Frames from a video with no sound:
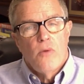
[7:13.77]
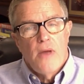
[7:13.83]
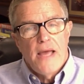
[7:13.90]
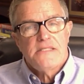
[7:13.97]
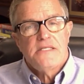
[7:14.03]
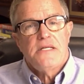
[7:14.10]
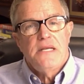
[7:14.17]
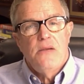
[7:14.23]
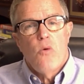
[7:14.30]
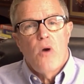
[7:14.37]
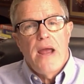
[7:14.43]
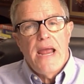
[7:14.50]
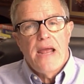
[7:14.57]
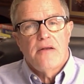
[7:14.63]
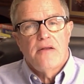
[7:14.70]

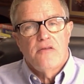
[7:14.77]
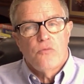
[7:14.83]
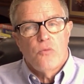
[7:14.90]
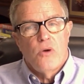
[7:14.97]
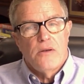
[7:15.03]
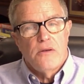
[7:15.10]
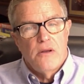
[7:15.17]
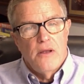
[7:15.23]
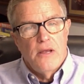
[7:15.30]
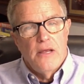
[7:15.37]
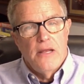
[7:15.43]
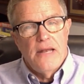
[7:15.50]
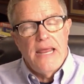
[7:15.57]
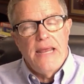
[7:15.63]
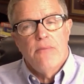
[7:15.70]
SD-WAN is what
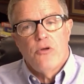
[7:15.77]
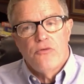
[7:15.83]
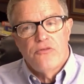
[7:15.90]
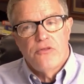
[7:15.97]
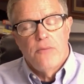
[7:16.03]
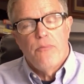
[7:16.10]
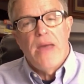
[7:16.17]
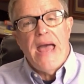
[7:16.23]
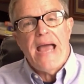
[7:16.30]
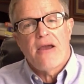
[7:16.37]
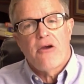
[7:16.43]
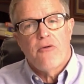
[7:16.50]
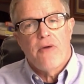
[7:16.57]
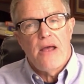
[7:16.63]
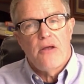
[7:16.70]
enables the
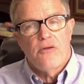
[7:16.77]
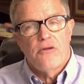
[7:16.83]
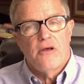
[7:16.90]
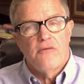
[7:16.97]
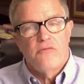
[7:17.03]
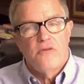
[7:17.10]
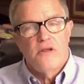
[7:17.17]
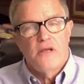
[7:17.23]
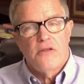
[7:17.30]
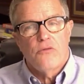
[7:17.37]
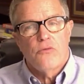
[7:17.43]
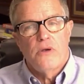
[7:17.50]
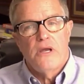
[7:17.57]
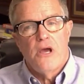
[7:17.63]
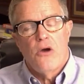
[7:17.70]
background of TIC
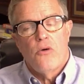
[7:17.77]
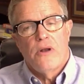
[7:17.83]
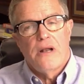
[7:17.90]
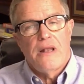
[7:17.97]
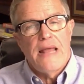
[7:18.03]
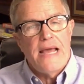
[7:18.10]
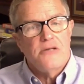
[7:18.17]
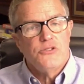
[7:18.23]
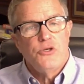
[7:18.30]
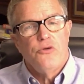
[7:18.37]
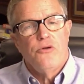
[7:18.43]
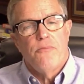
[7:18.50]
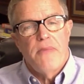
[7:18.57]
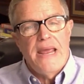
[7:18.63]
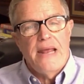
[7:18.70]
3.0. It allows you
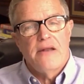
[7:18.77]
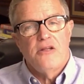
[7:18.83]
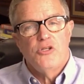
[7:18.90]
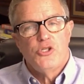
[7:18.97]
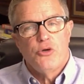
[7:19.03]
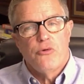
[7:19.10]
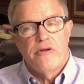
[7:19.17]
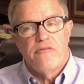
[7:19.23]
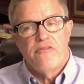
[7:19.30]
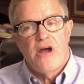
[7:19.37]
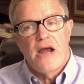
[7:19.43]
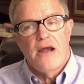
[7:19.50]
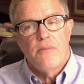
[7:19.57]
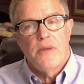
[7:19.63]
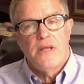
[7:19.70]
to manage your
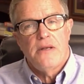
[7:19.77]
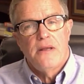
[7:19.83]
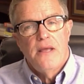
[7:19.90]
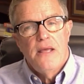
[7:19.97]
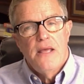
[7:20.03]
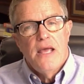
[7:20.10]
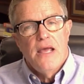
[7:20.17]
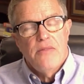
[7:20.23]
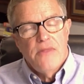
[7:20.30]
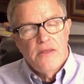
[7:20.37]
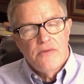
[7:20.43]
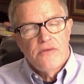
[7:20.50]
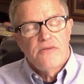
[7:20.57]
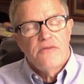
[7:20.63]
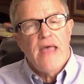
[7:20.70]
environment. And
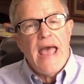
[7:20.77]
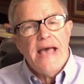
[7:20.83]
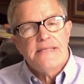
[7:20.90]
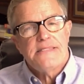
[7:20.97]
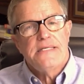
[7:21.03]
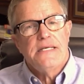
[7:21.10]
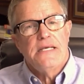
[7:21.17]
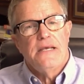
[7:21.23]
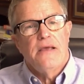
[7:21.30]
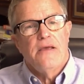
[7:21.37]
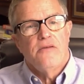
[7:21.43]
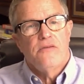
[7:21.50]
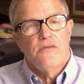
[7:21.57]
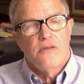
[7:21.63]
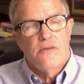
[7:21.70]
then SASE
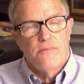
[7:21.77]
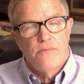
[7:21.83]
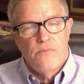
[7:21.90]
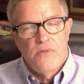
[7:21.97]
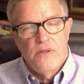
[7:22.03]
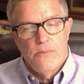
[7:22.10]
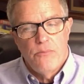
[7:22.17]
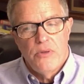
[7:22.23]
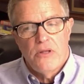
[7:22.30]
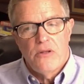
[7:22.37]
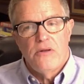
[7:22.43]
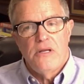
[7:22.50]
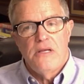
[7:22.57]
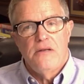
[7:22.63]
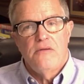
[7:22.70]
is the
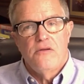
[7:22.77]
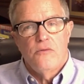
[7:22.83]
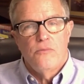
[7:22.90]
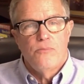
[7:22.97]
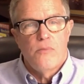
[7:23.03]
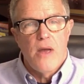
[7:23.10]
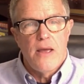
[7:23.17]
ability to